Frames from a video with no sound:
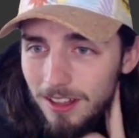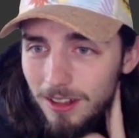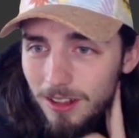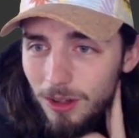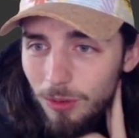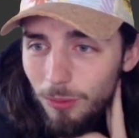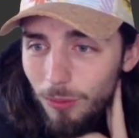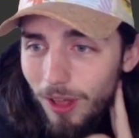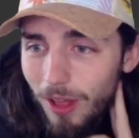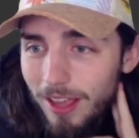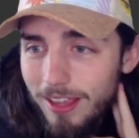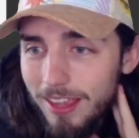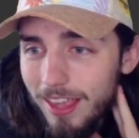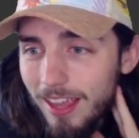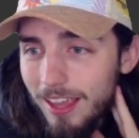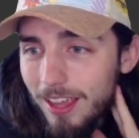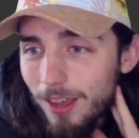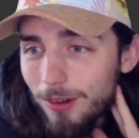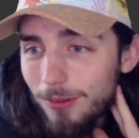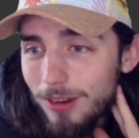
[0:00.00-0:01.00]
Well, I
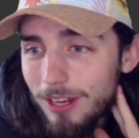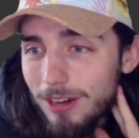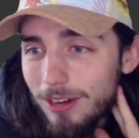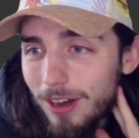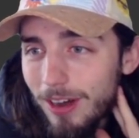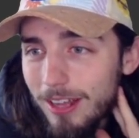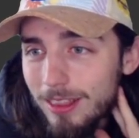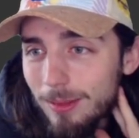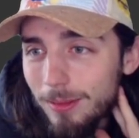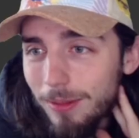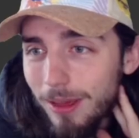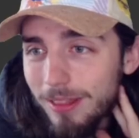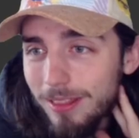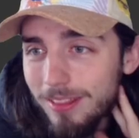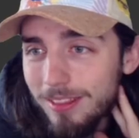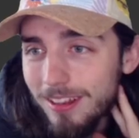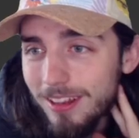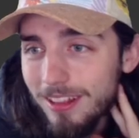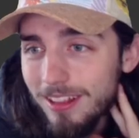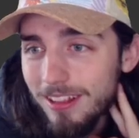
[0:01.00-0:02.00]
can't get redirected by the
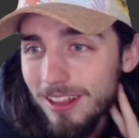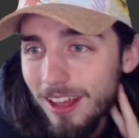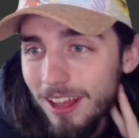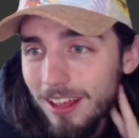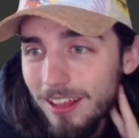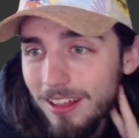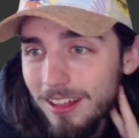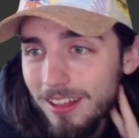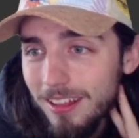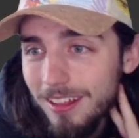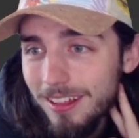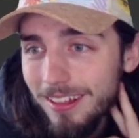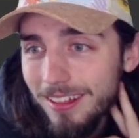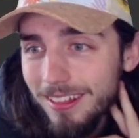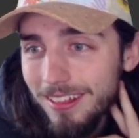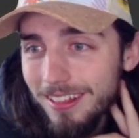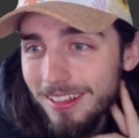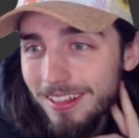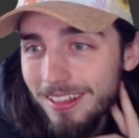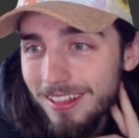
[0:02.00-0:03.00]
Sneasler.
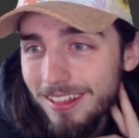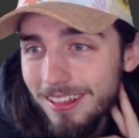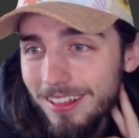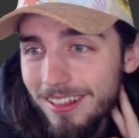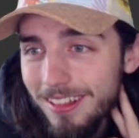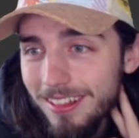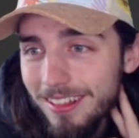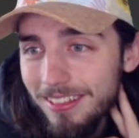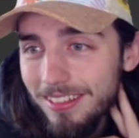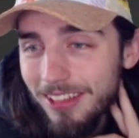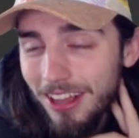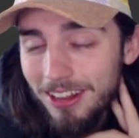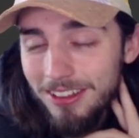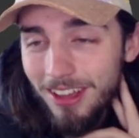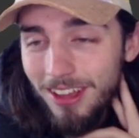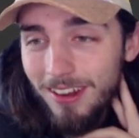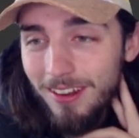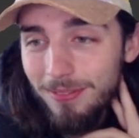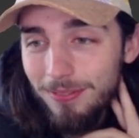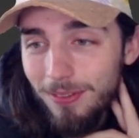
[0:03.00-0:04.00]
That's
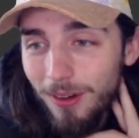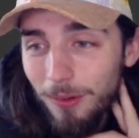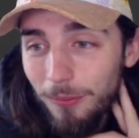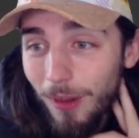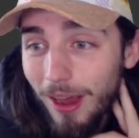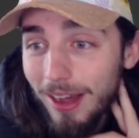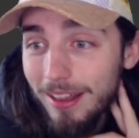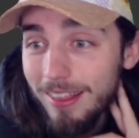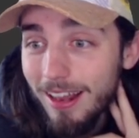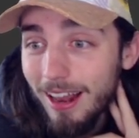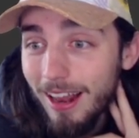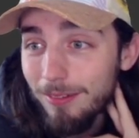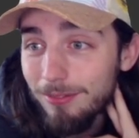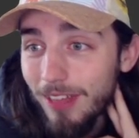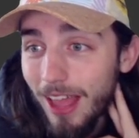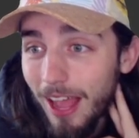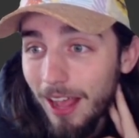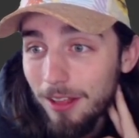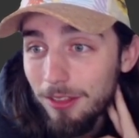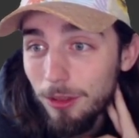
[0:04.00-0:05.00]
kind of fun. Why does it have
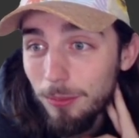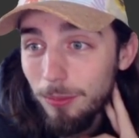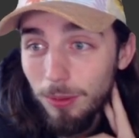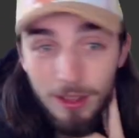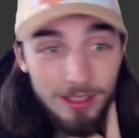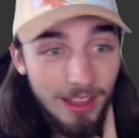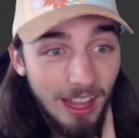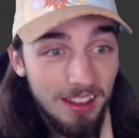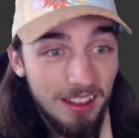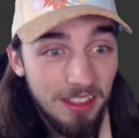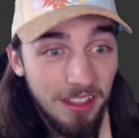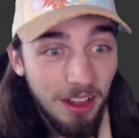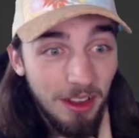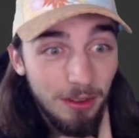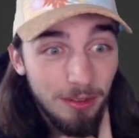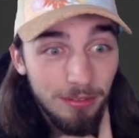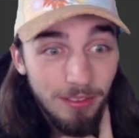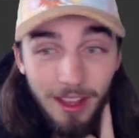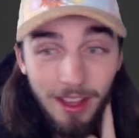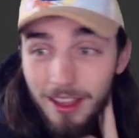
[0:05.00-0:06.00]
Nasty Plot? That's
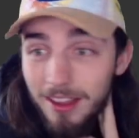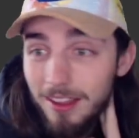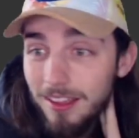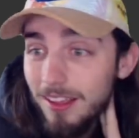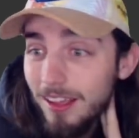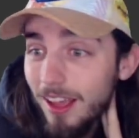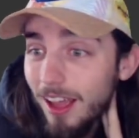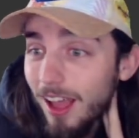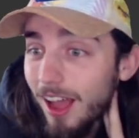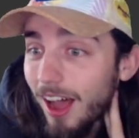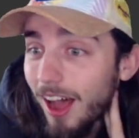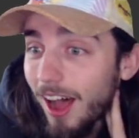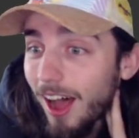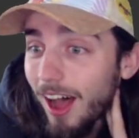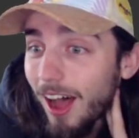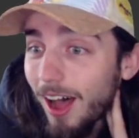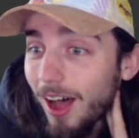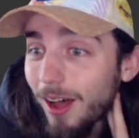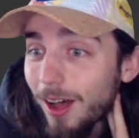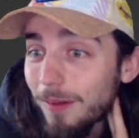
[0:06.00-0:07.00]
terrifying.
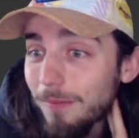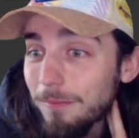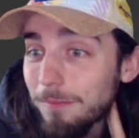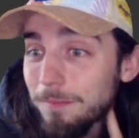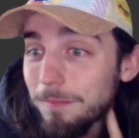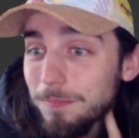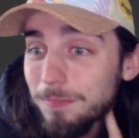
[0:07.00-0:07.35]
Can